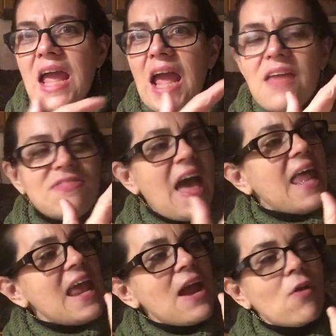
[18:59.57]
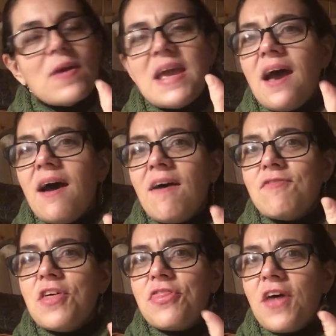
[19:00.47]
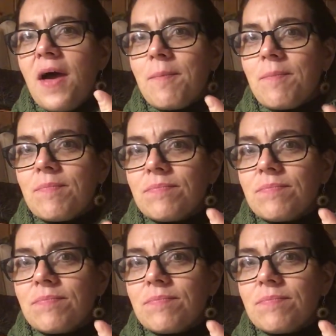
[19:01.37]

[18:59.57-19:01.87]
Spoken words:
at that area of the thumb.